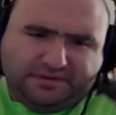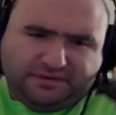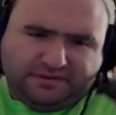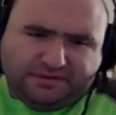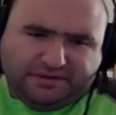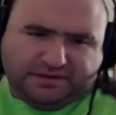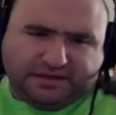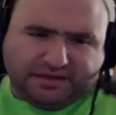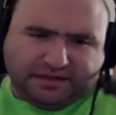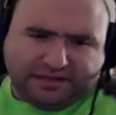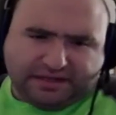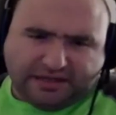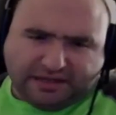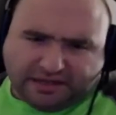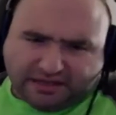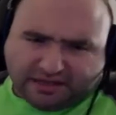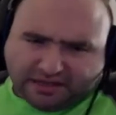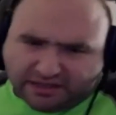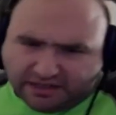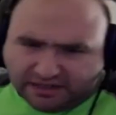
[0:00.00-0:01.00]
Don't say
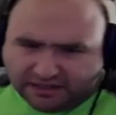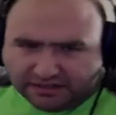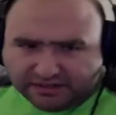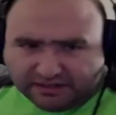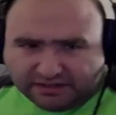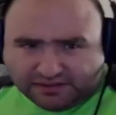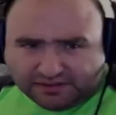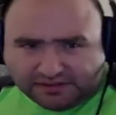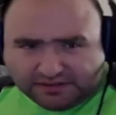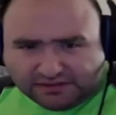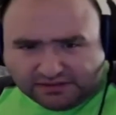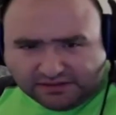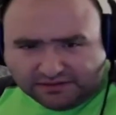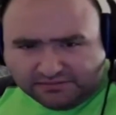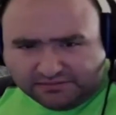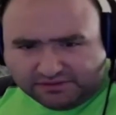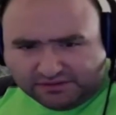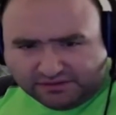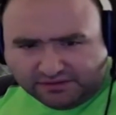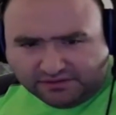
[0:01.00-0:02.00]
that. I should have done
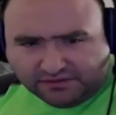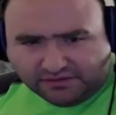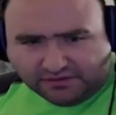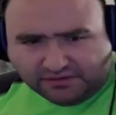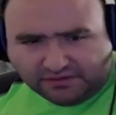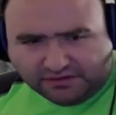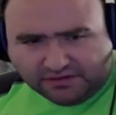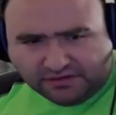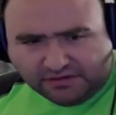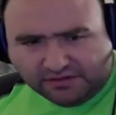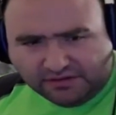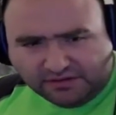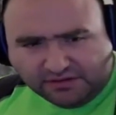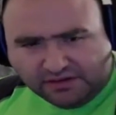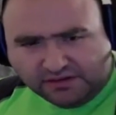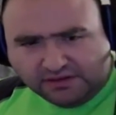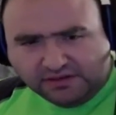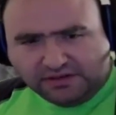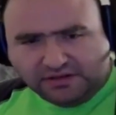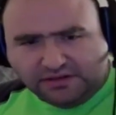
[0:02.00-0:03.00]
something sooner.
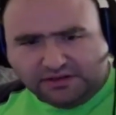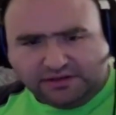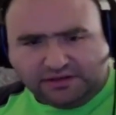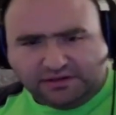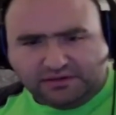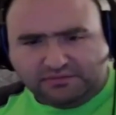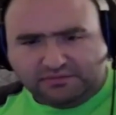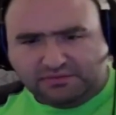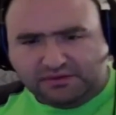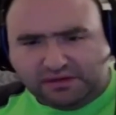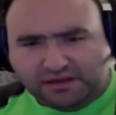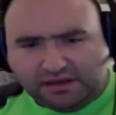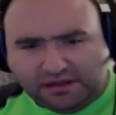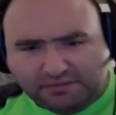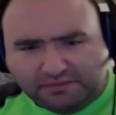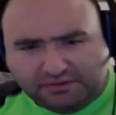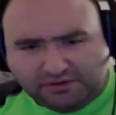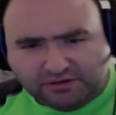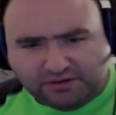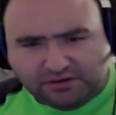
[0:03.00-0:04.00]
I can't believe
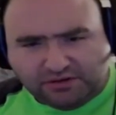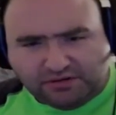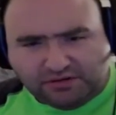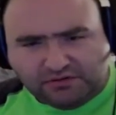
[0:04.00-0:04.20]
how much.